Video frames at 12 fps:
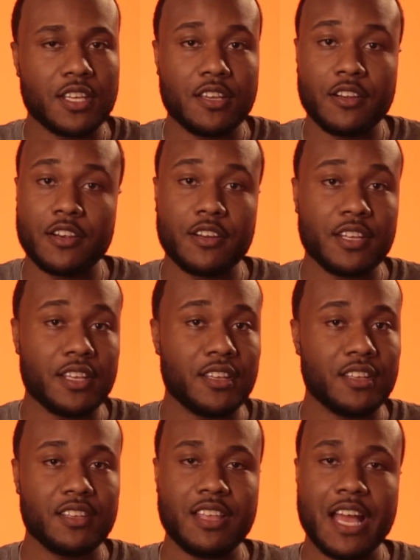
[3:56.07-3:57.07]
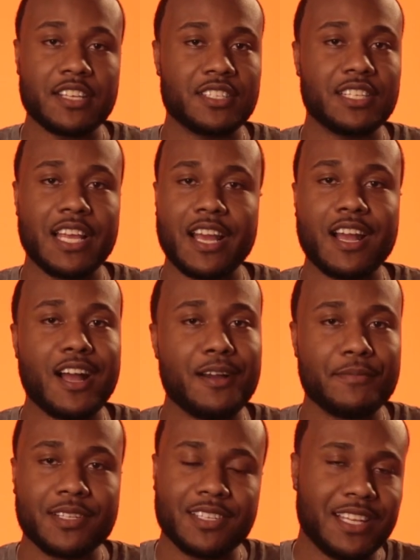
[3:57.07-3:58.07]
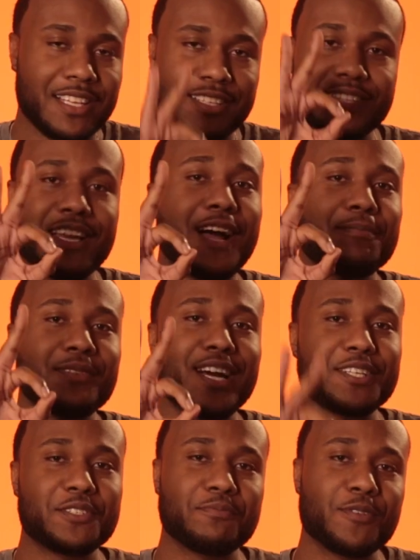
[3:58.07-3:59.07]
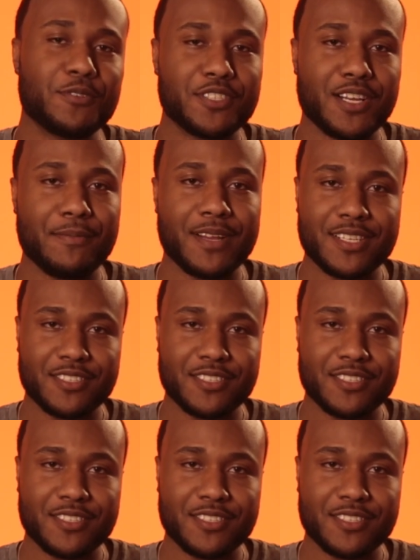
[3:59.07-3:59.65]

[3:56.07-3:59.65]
He heard it. He actually like commented like the top-notch emoji on my